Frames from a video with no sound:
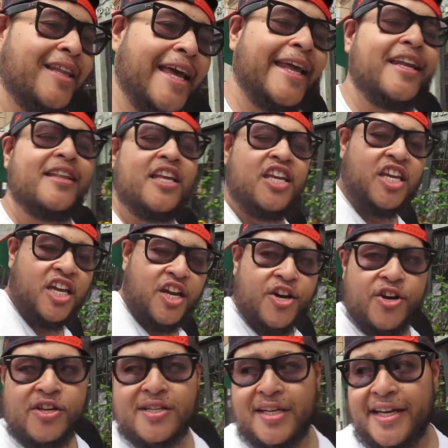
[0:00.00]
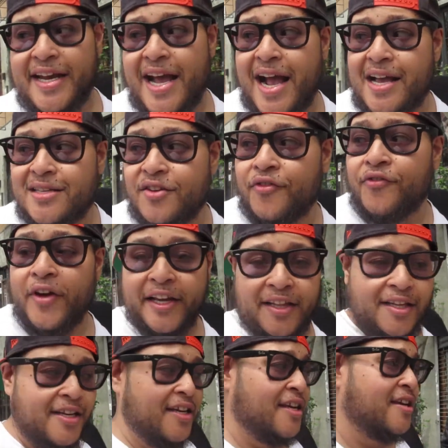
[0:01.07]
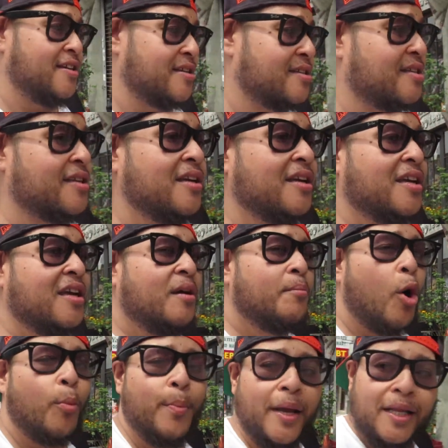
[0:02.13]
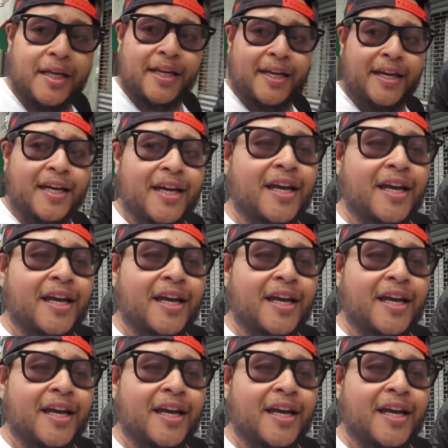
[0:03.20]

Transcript: late in the years, it has affected his mobility.